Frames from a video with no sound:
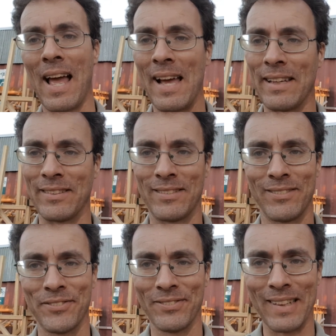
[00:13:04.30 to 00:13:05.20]
And
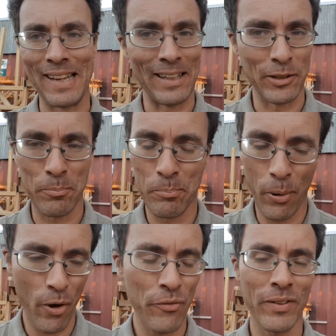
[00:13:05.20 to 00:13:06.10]
it is
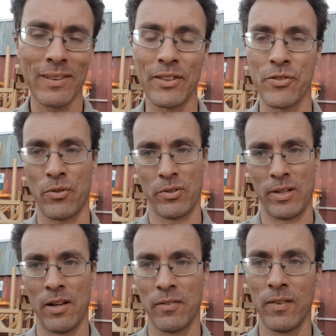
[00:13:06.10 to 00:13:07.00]
perfectly
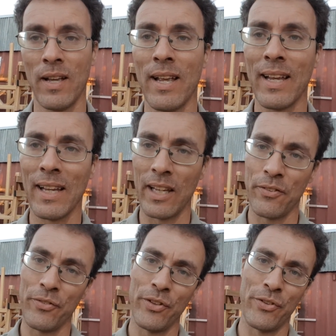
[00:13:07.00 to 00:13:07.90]
strong enough
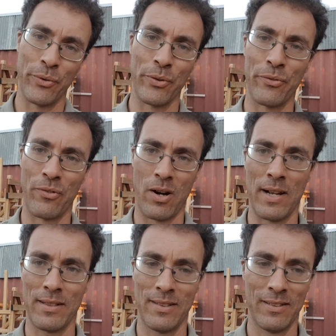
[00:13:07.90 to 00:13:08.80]
if you do it
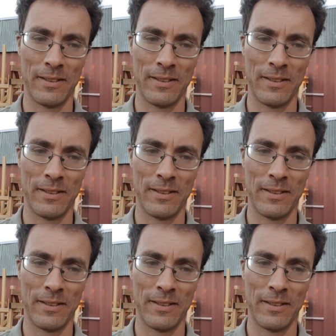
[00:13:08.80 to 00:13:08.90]
right.